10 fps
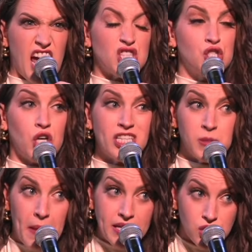as
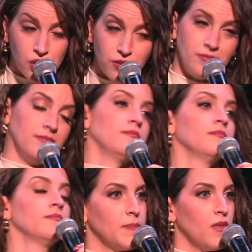judgmental?
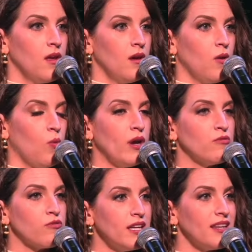
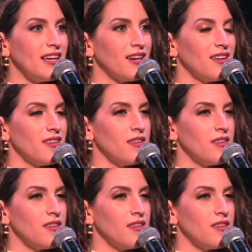When really,